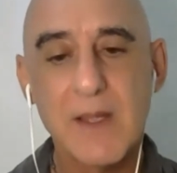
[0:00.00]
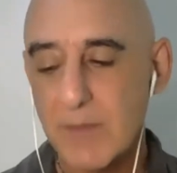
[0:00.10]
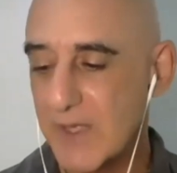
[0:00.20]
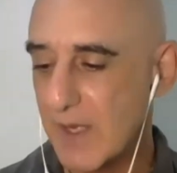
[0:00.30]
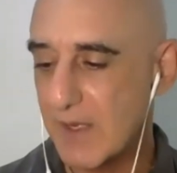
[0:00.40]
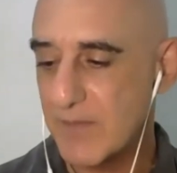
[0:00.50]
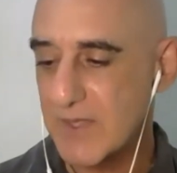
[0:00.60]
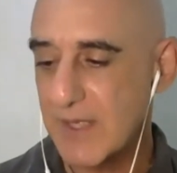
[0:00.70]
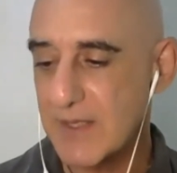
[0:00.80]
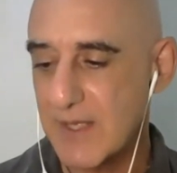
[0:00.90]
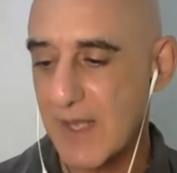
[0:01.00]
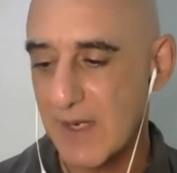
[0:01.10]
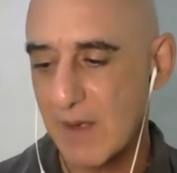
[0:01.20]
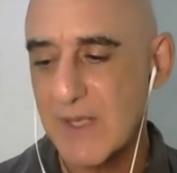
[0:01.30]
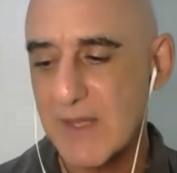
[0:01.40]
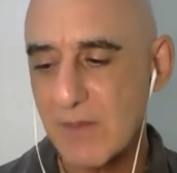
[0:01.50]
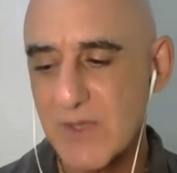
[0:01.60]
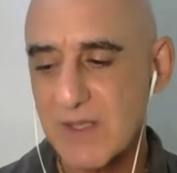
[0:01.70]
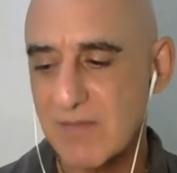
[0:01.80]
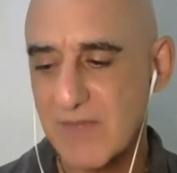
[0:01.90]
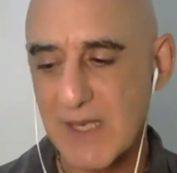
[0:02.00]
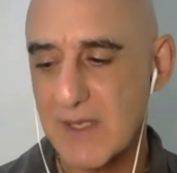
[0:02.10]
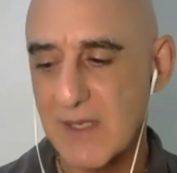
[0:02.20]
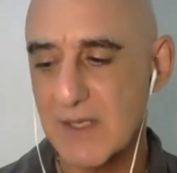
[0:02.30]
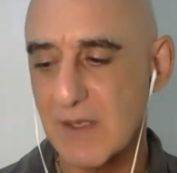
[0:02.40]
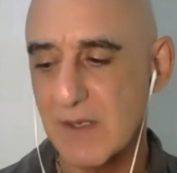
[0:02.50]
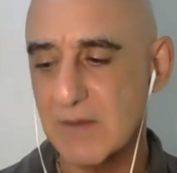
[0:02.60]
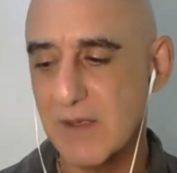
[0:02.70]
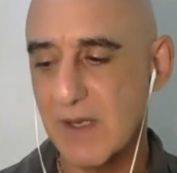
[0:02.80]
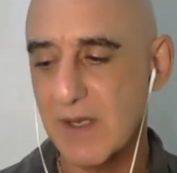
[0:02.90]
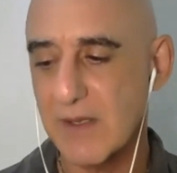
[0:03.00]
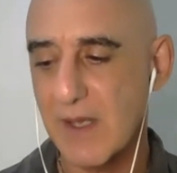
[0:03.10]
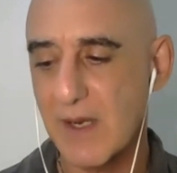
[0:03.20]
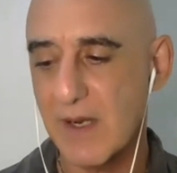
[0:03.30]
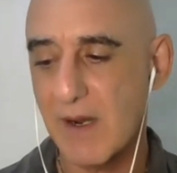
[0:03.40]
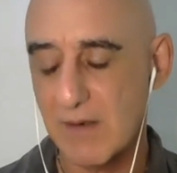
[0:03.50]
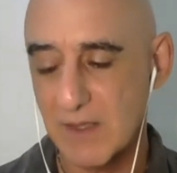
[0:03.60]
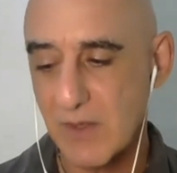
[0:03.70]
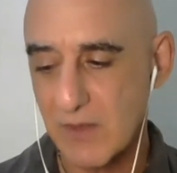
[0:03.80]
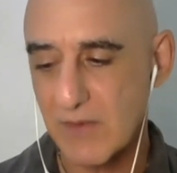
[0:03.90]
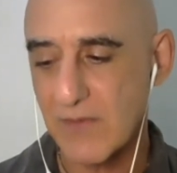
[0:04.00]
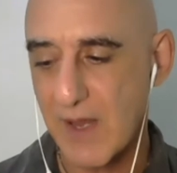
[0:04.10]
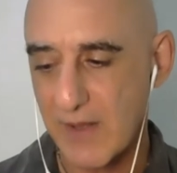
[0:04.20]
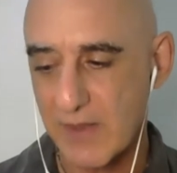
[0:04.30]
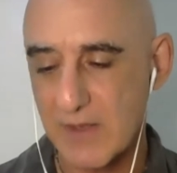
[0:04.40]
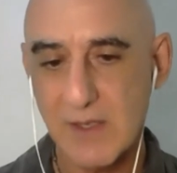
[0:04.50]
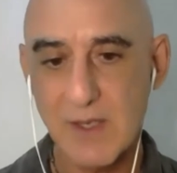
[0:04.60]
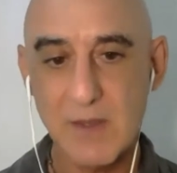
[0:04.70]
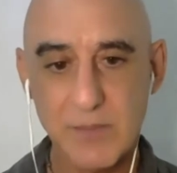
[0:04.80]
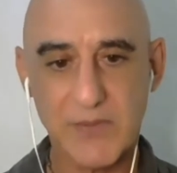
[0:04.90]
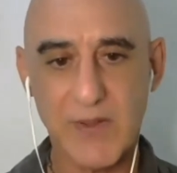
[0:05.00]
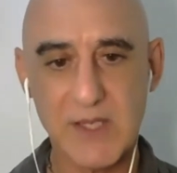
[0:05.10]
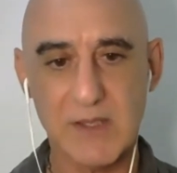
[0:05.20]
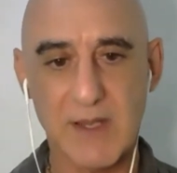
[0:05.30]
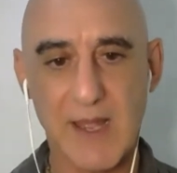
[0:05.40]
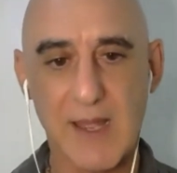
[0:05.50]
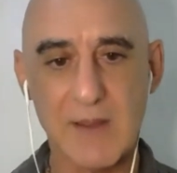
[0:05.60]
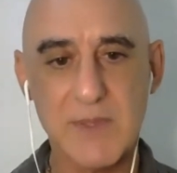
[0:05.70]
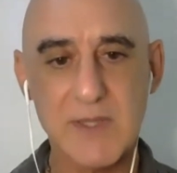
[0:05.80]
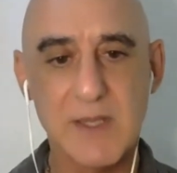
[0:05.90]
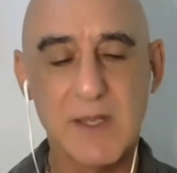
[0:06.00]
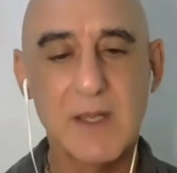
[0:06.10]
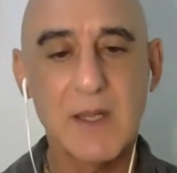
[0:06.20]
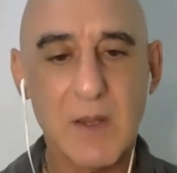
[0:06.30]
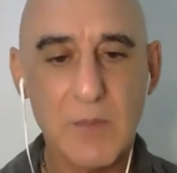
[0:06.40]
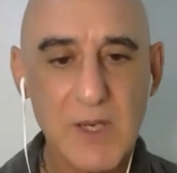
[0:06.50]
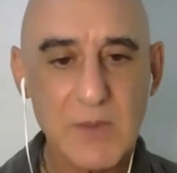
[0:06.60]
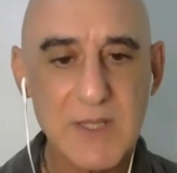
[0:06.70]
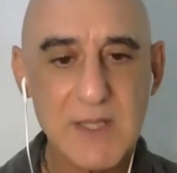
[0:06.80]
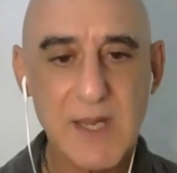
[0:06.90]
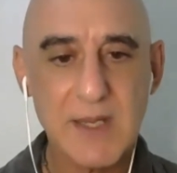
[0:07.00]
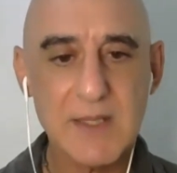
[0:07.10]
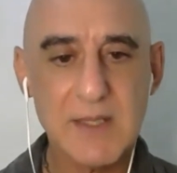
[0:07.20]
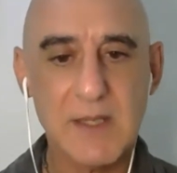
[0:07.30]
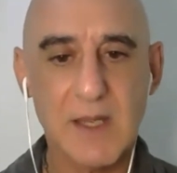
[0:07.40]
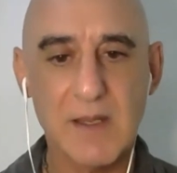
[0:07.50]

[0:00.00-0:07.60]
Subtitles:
But since then, I mean, that was 10 years ago, there are a lot of other professional apps. And what I would suggest,